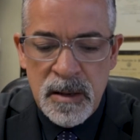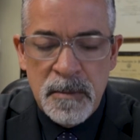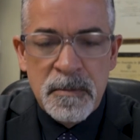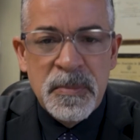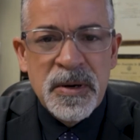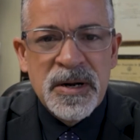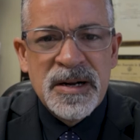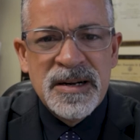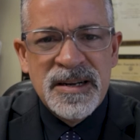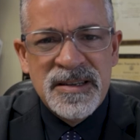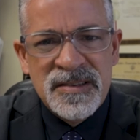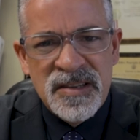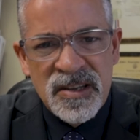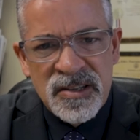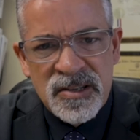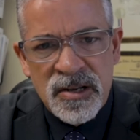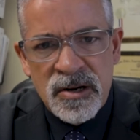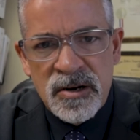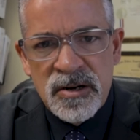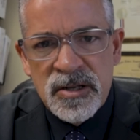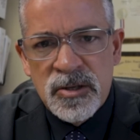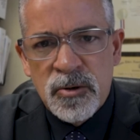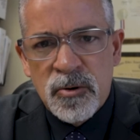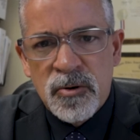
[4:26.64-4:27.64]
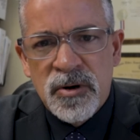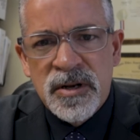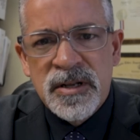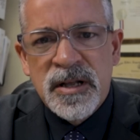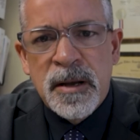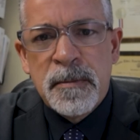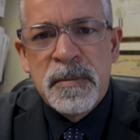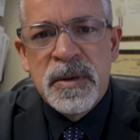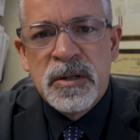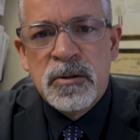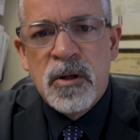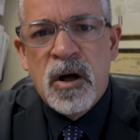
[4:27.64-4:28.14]
But it is a territory
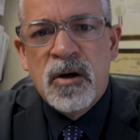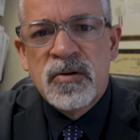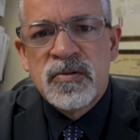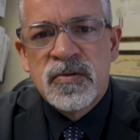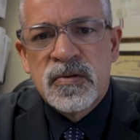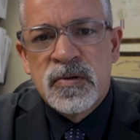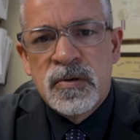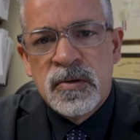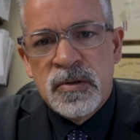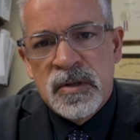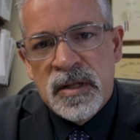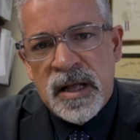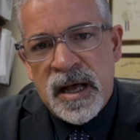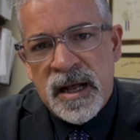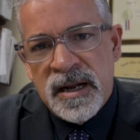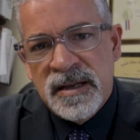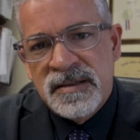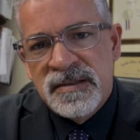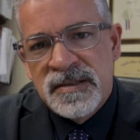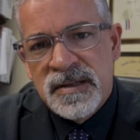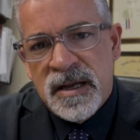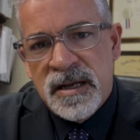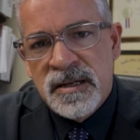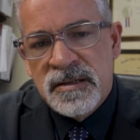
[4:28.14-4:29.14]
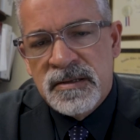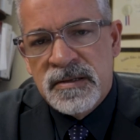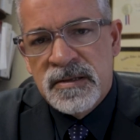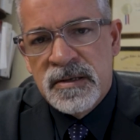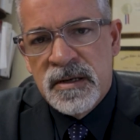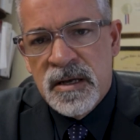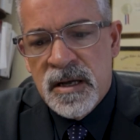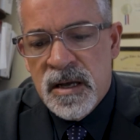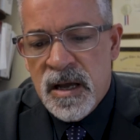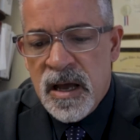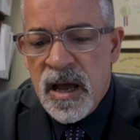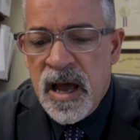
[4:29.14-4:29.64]
that belongs to the United States
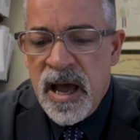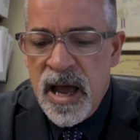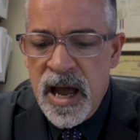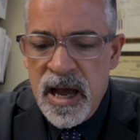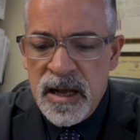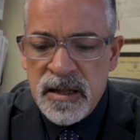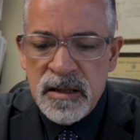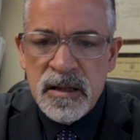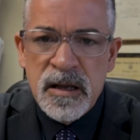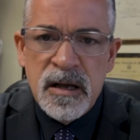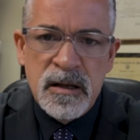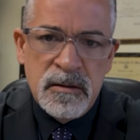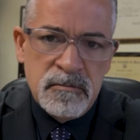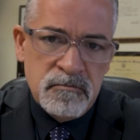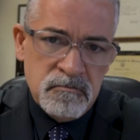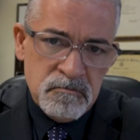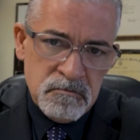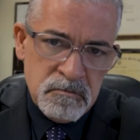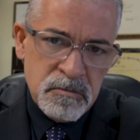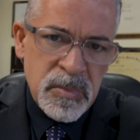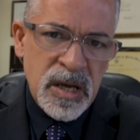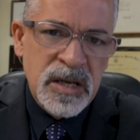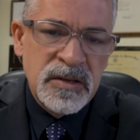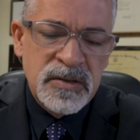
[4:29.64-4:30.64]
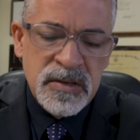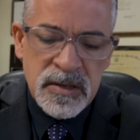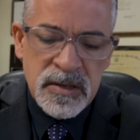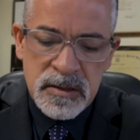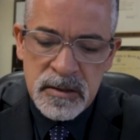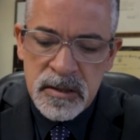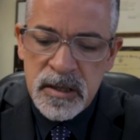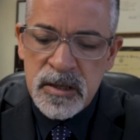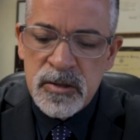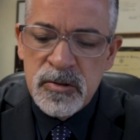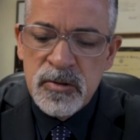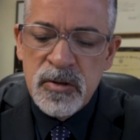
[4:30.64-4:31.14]
and
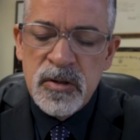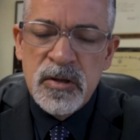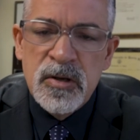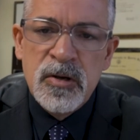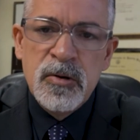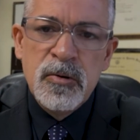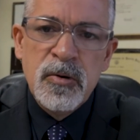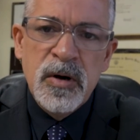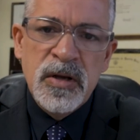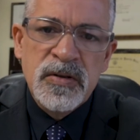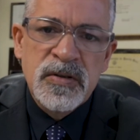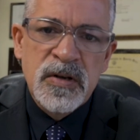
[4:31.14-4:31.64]
basically to the U.S.